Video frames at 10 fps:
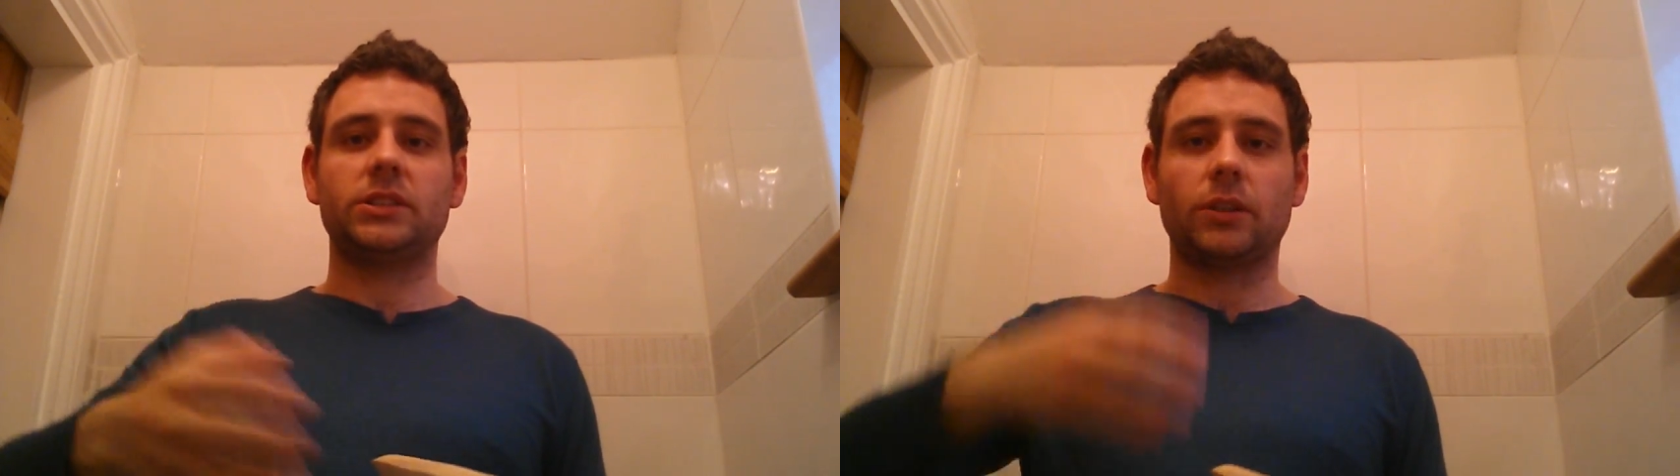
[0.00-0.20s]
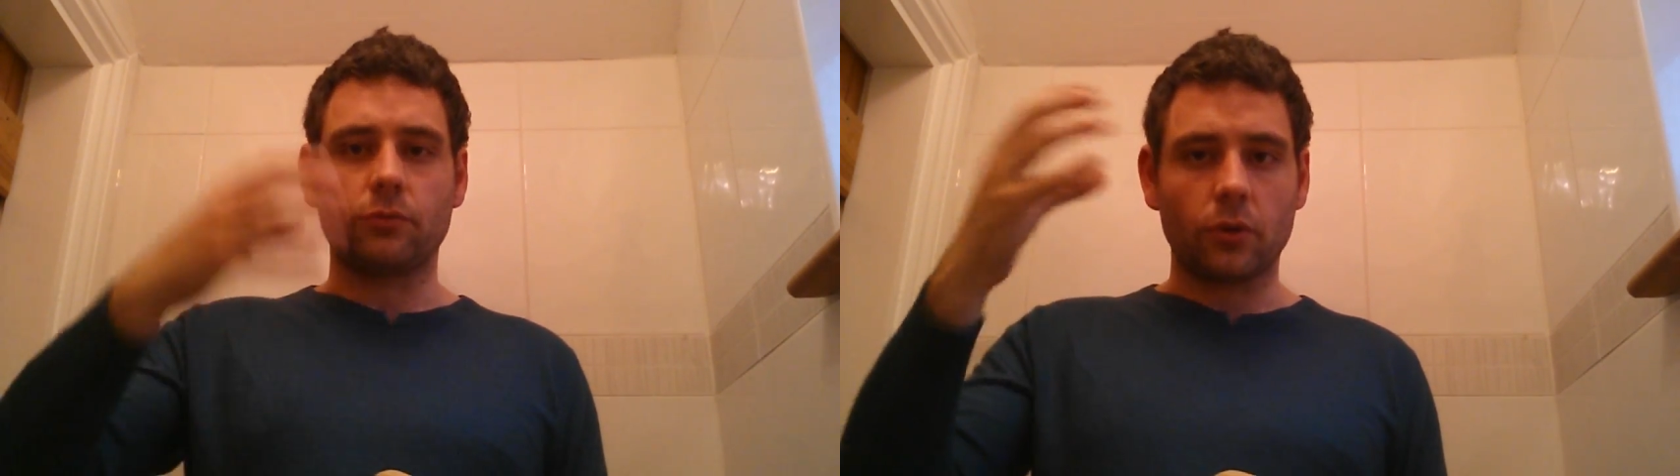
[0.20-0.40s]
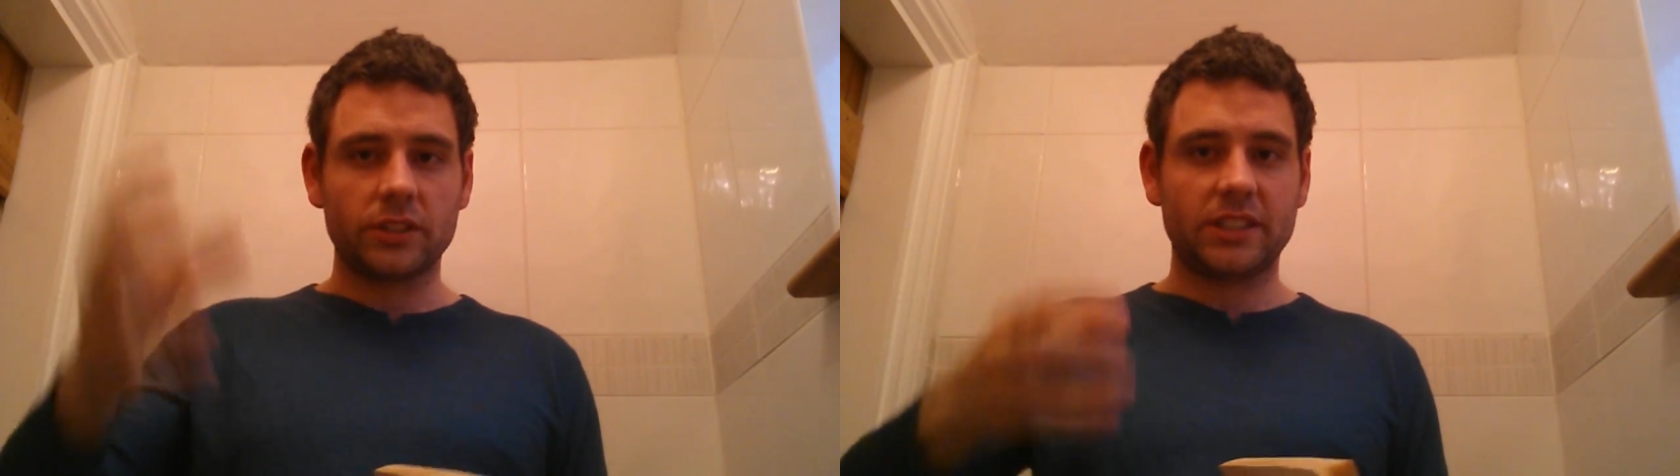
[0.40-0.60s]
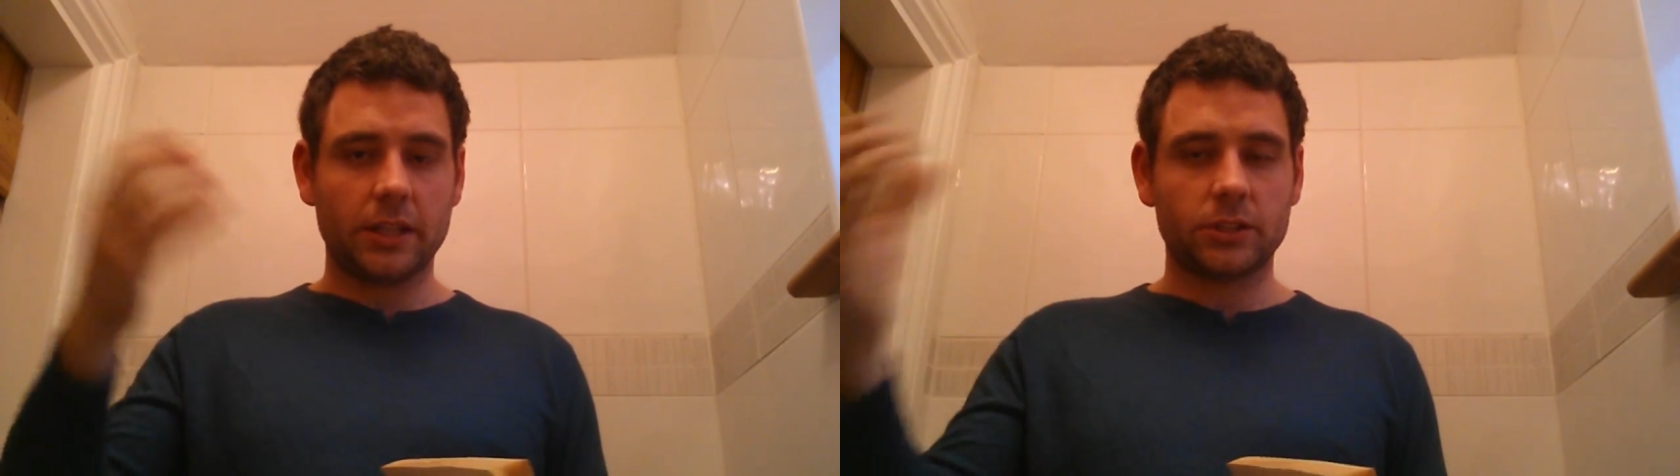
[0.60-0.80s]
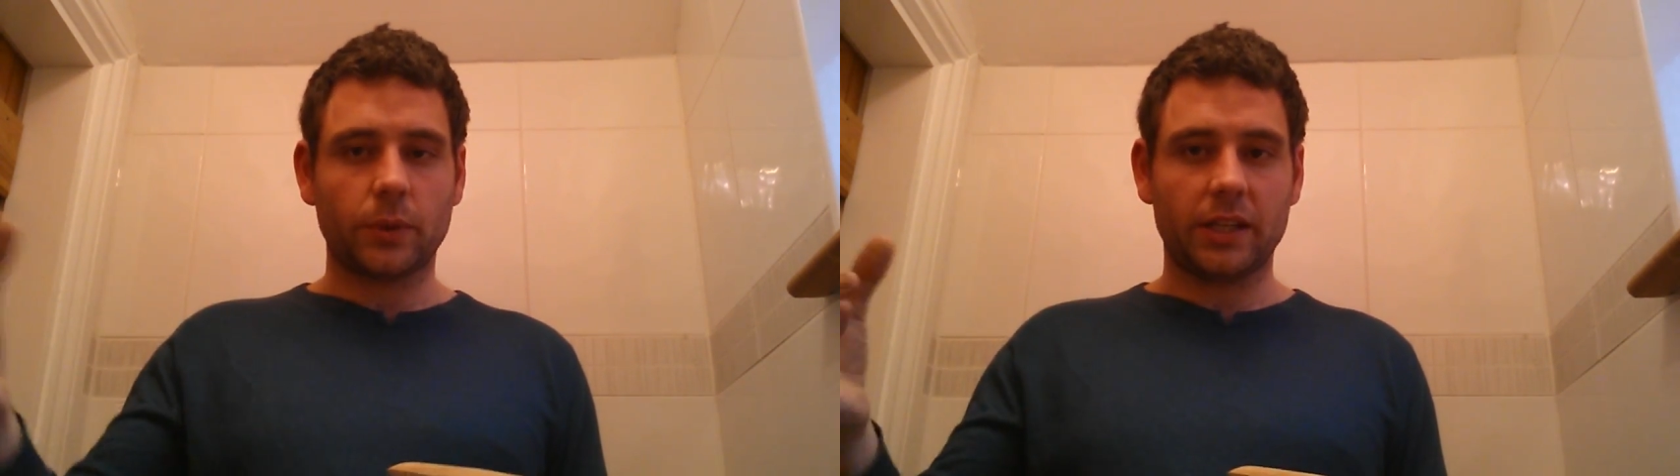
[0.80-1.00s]
so writing
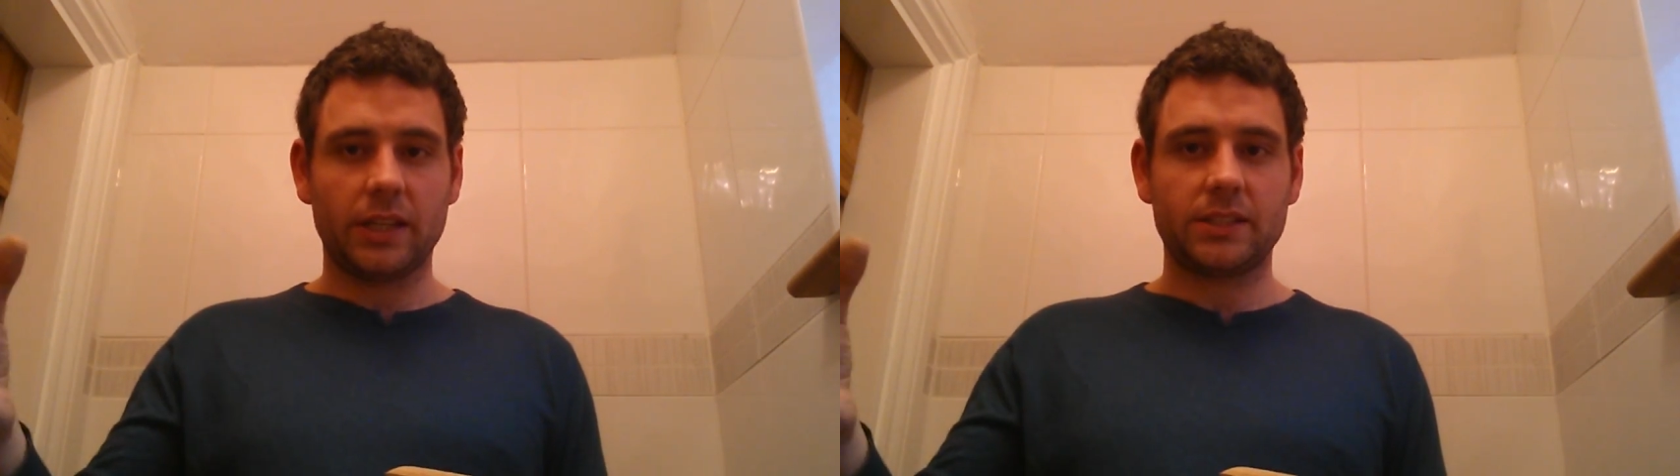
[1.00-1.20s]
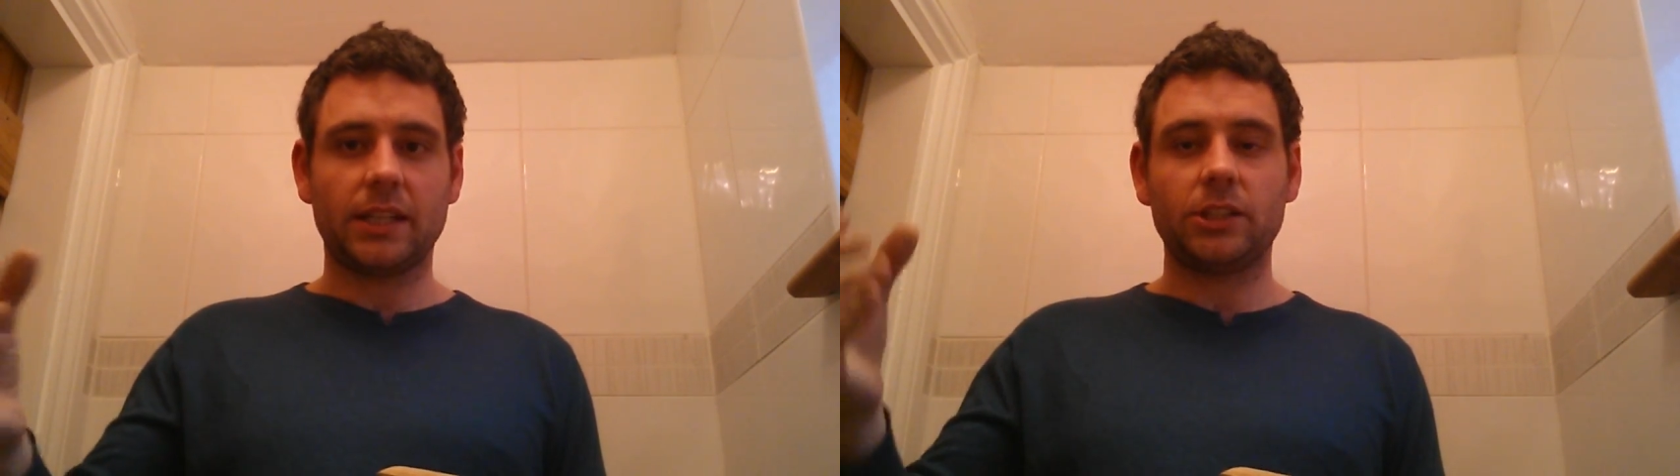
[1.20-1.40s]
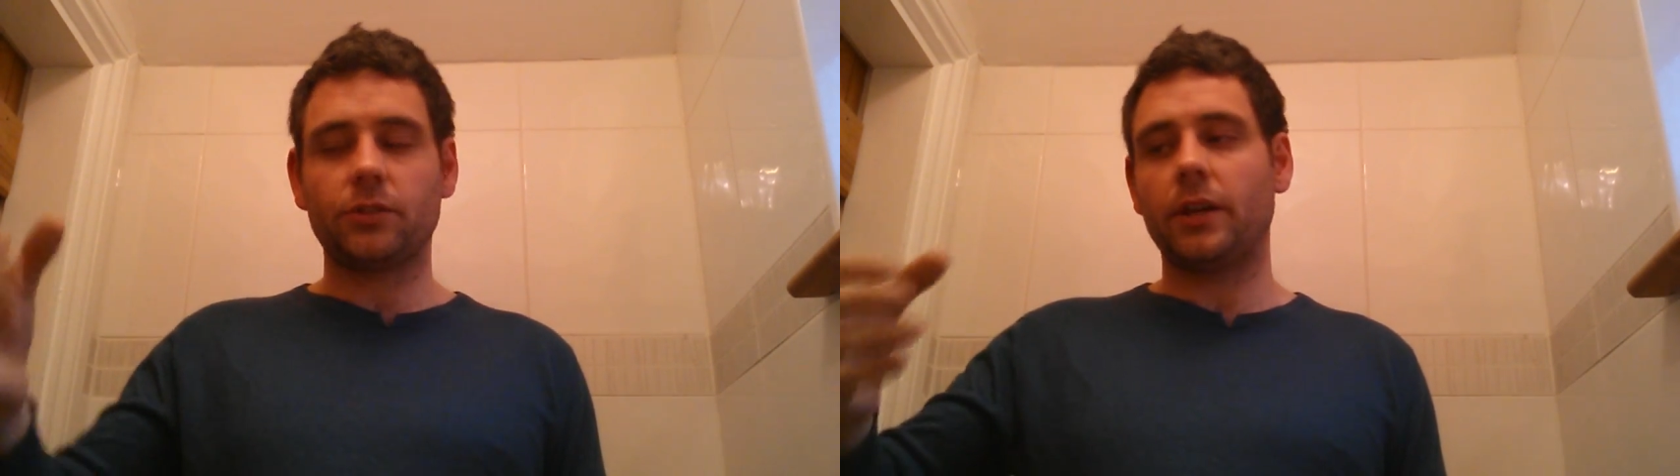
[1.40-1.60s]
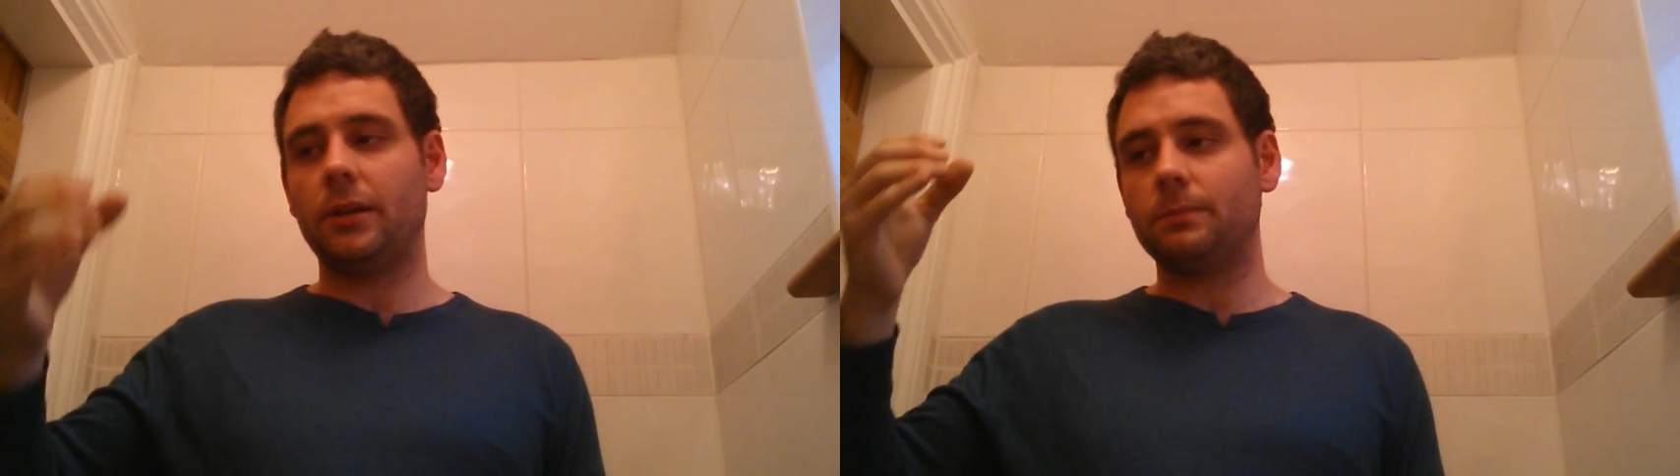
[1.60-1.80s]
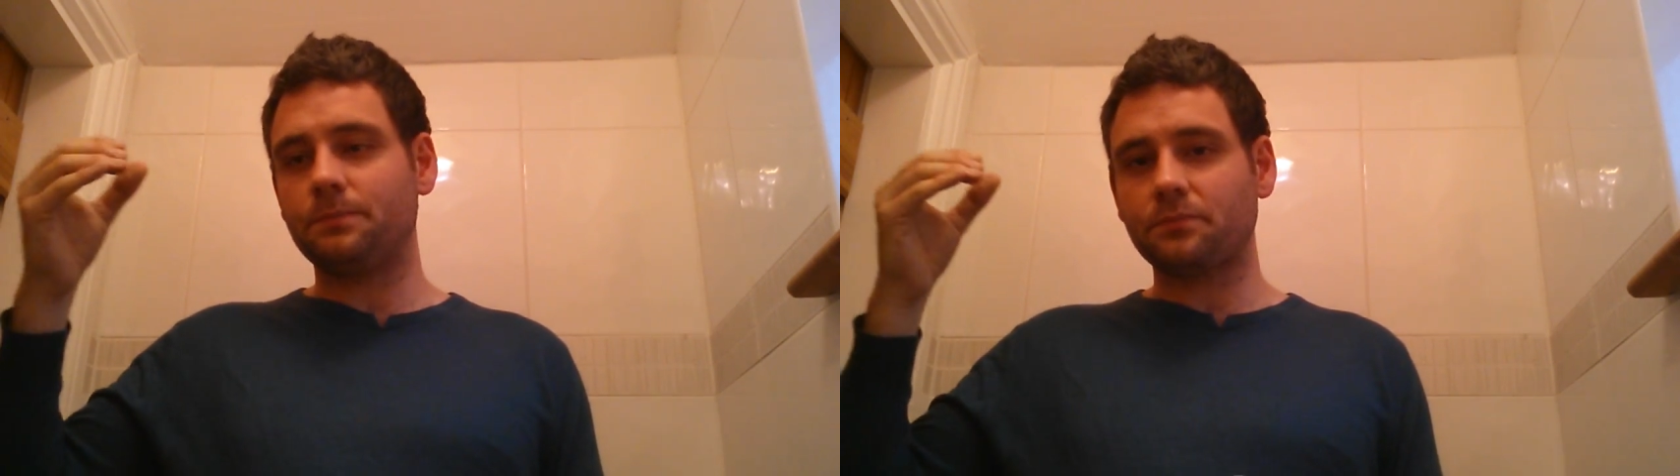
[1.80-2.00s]
in the 20th
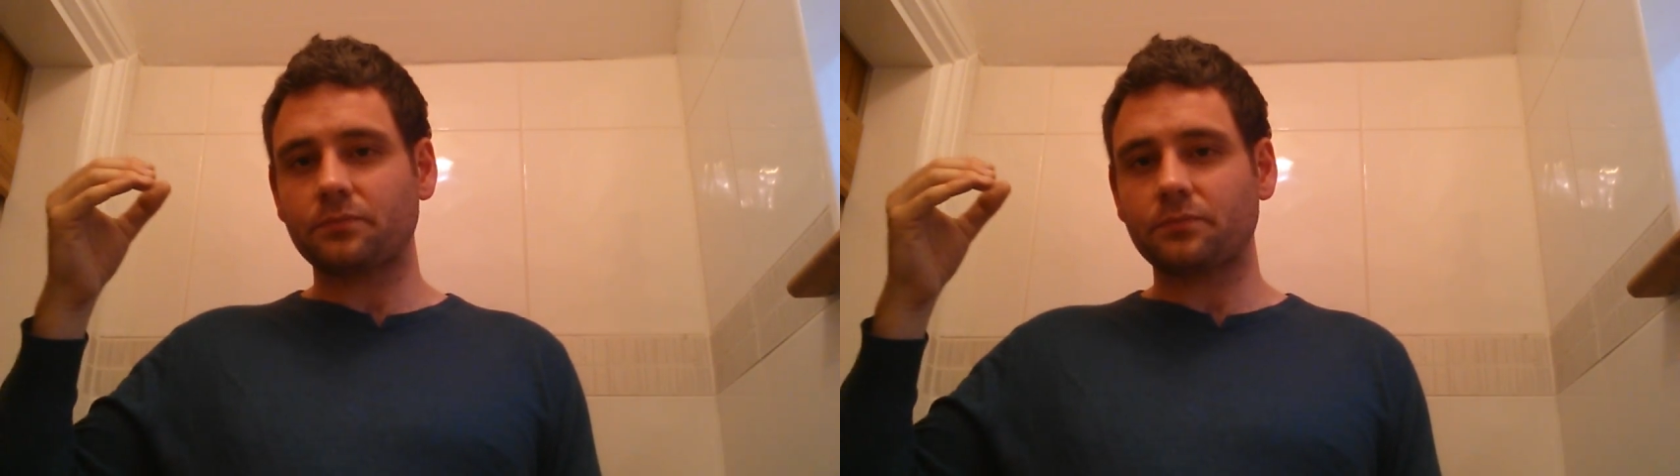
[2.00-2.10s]
century.